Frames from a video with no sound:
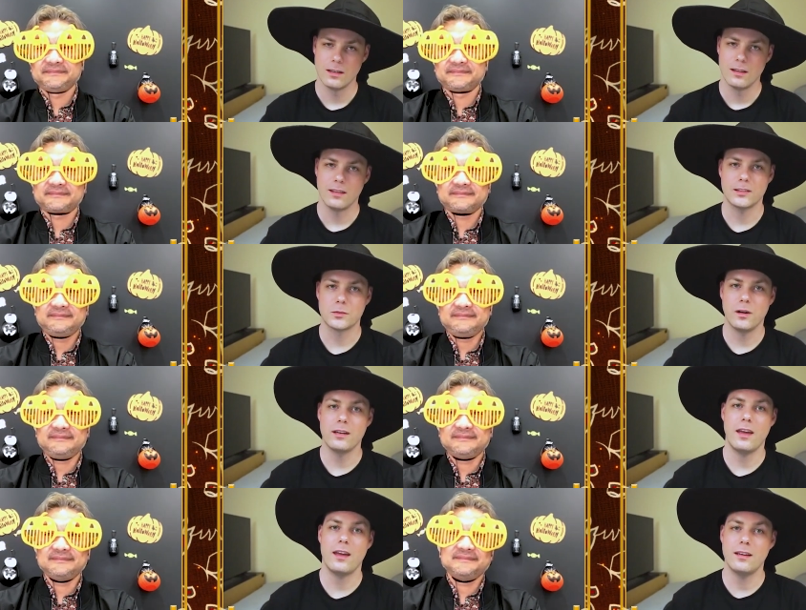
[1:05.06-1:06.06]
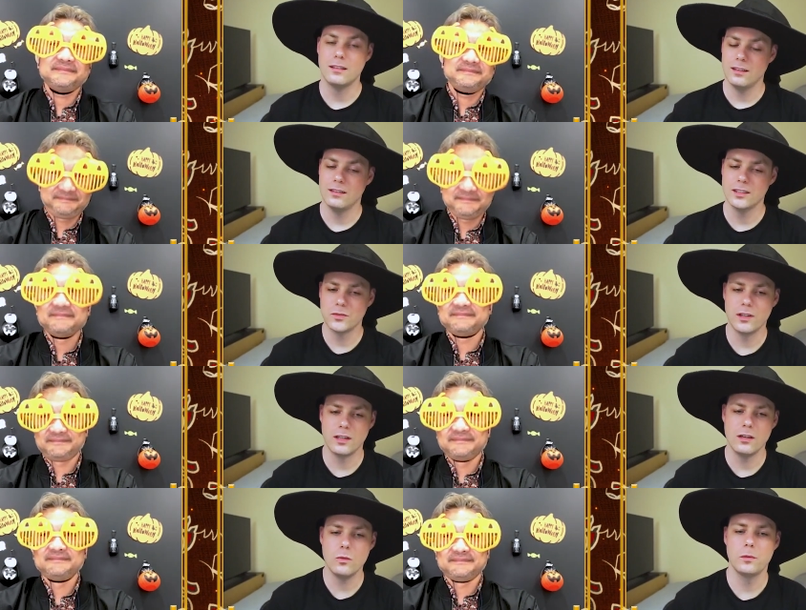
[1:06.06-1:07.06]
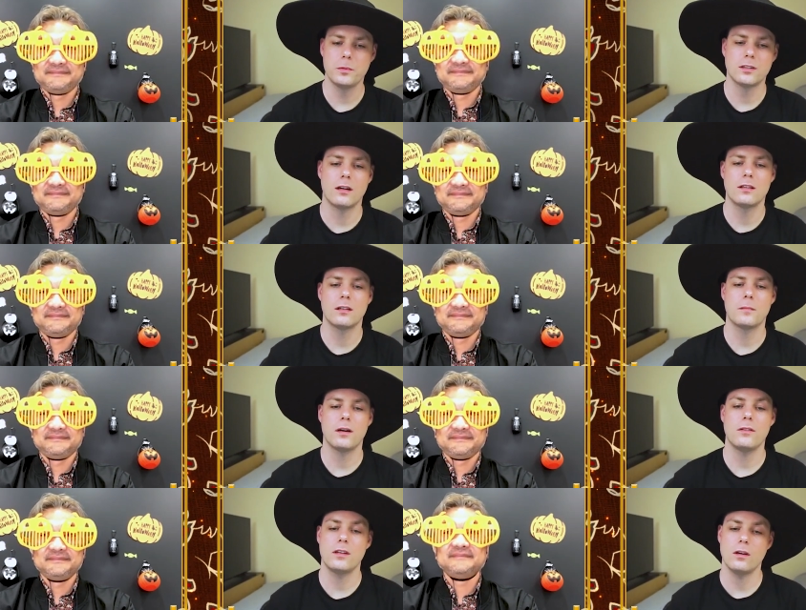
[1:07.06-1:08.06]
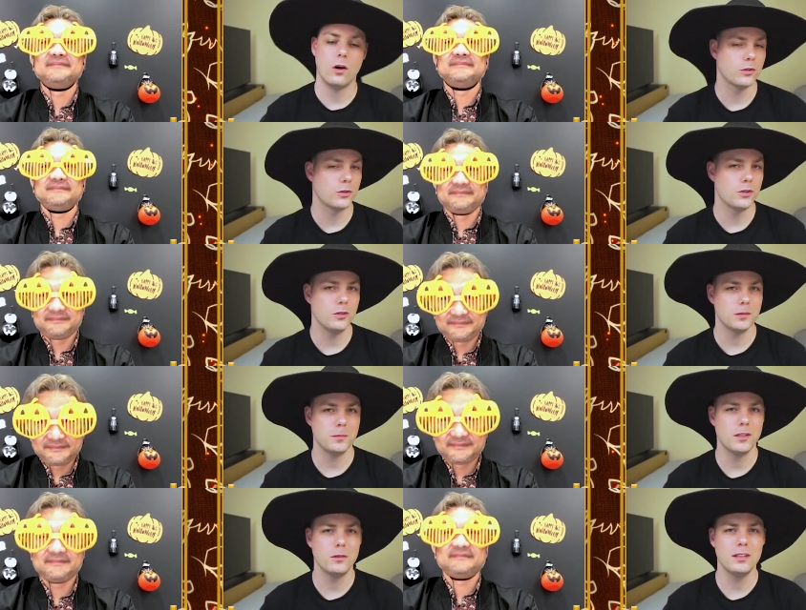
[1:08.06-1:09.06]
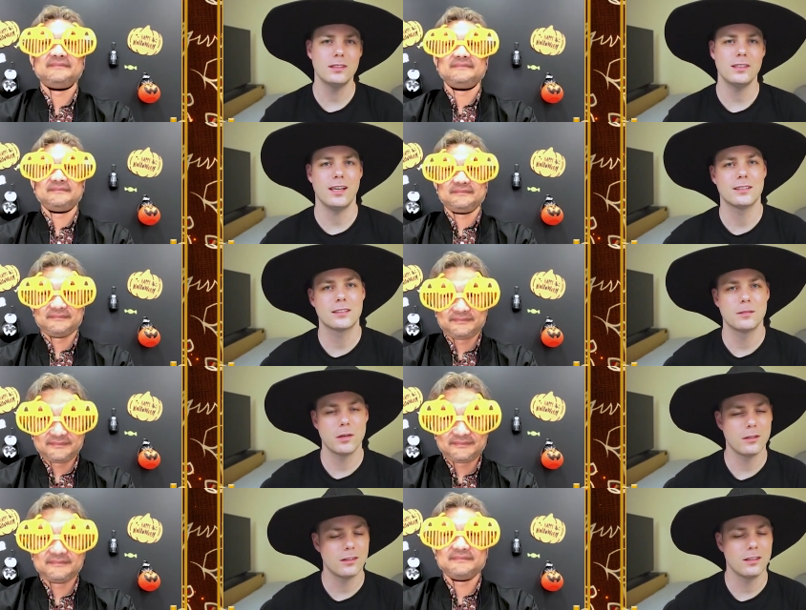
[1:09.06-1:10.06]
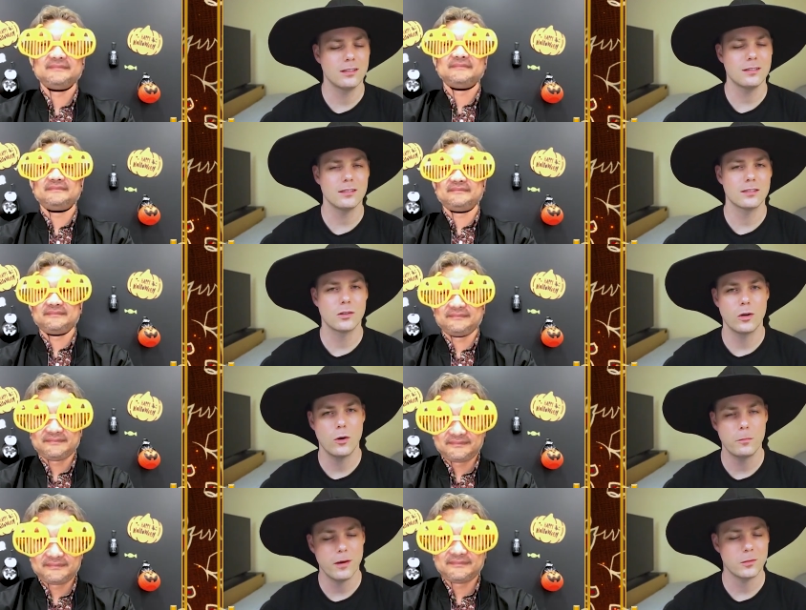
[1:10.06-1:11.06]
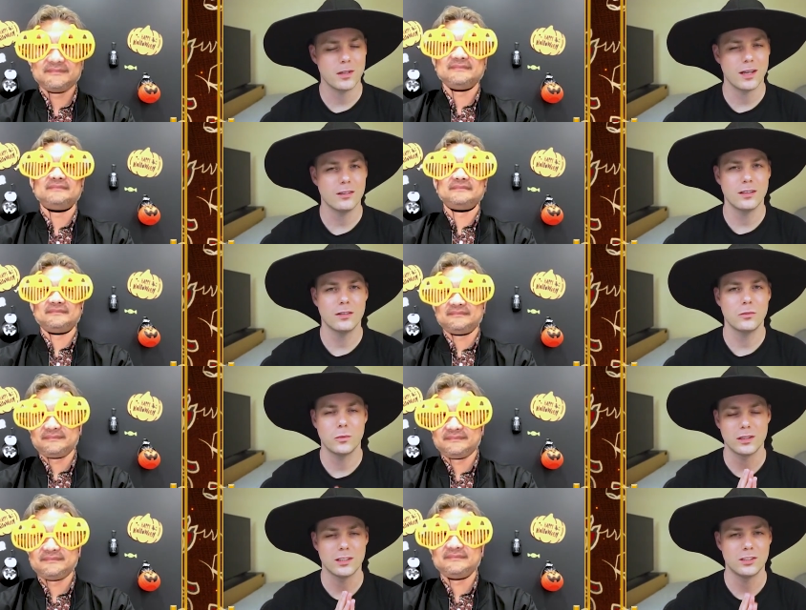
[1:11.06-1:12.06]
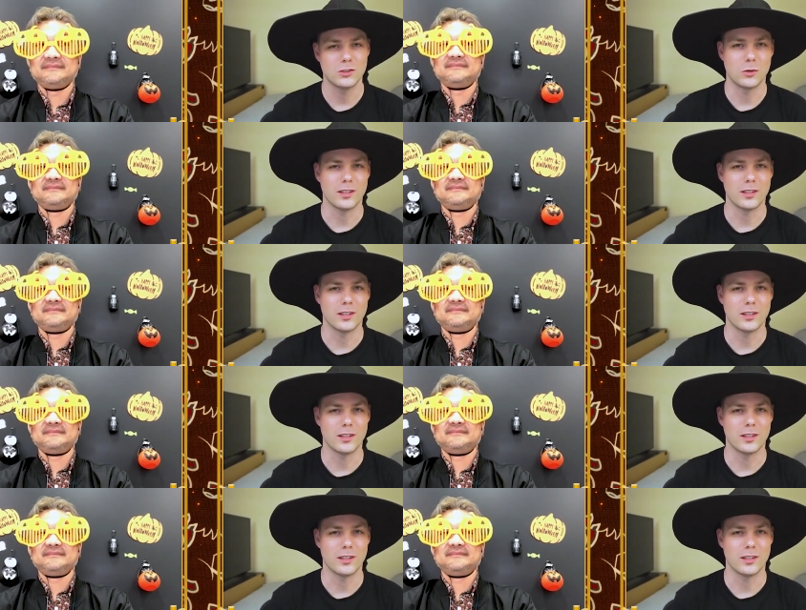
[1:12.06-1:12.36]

Speaker 1: That's right, and in this video, we'll be talking about the all new units being released and some other things, so we hope everybody out there will enjoy.